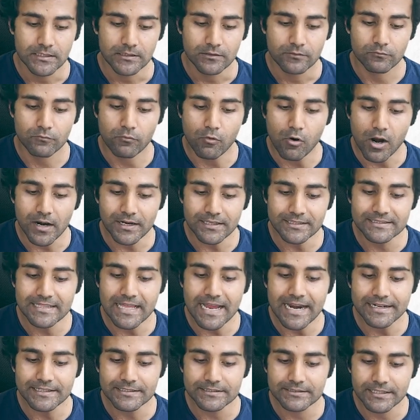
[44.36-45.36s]
what
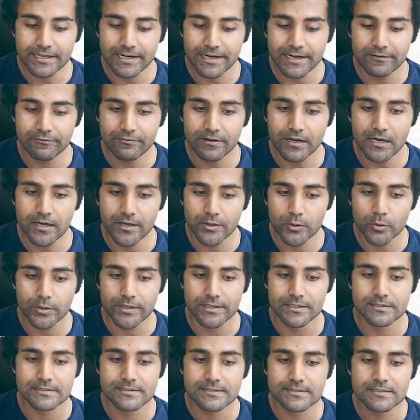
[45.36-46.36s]
that thread will do
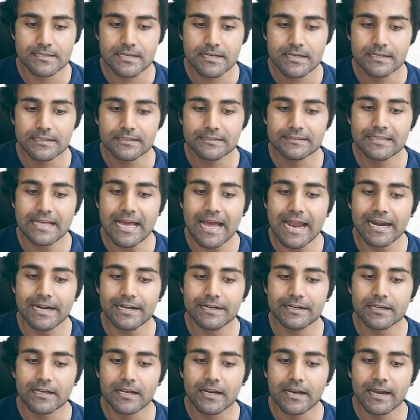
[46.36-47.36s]
is
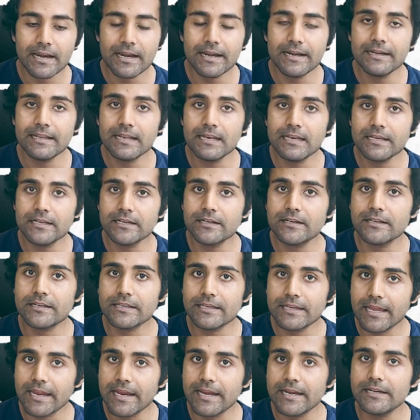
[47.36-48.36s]
that it will
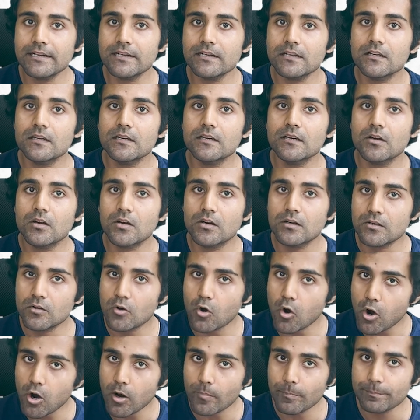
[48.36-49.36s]
create
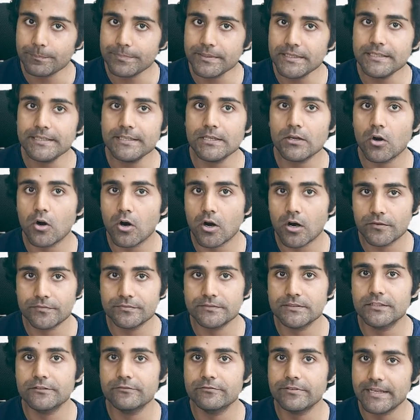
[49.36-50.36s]
copy of
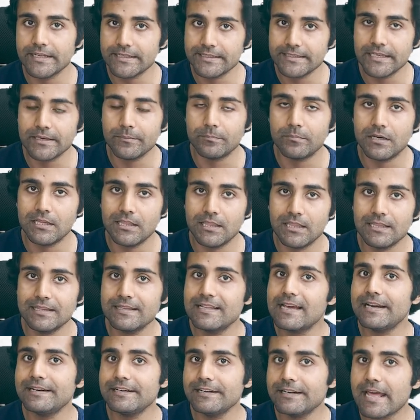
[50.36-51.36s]
the variable
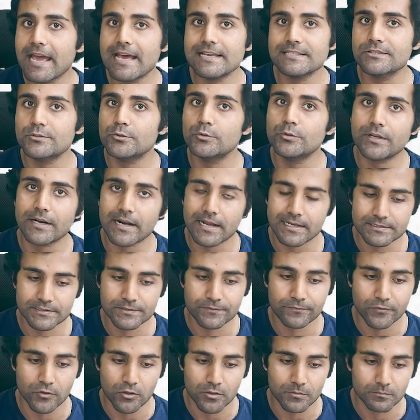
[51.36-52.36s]
that it has to
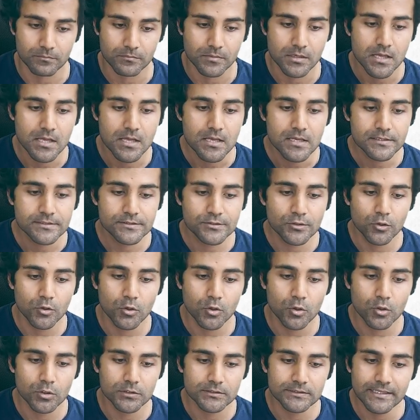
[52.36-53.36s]
transform.
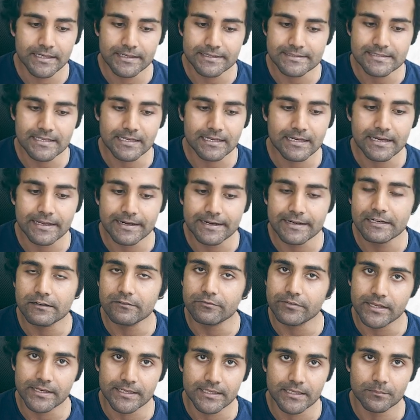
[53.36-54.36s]
So there is a current
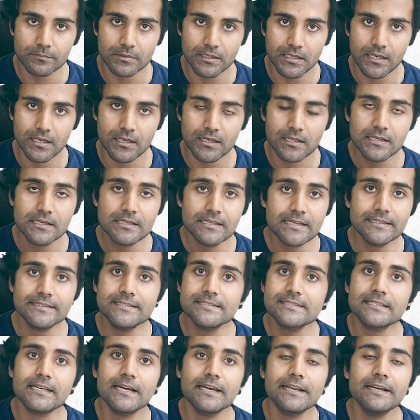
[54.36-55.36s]
variable.
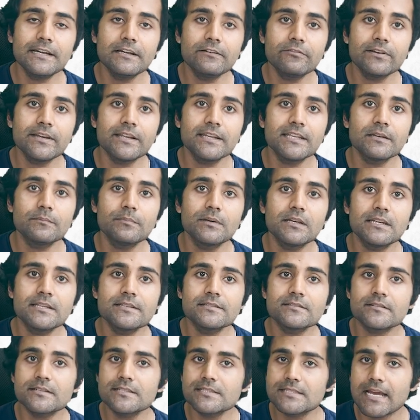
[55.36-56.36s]
This current variable
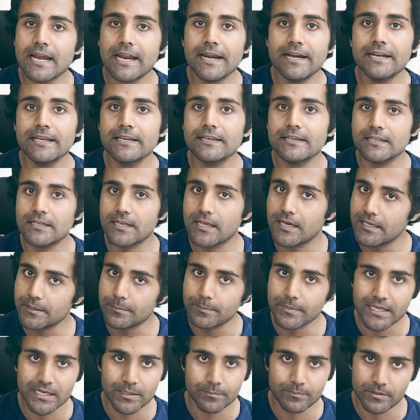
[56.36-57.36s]
is residing in our
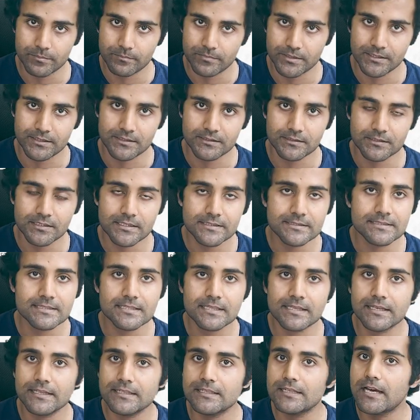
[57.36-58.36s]
main memory, let's
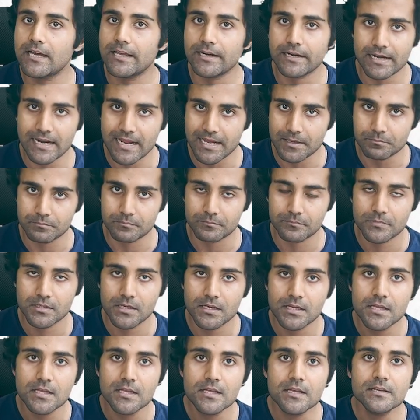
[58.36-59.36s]
say in our RAM.
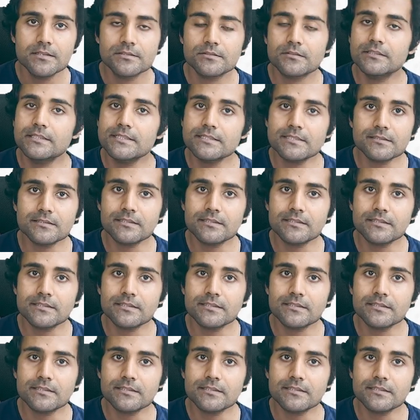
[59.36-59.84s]
So this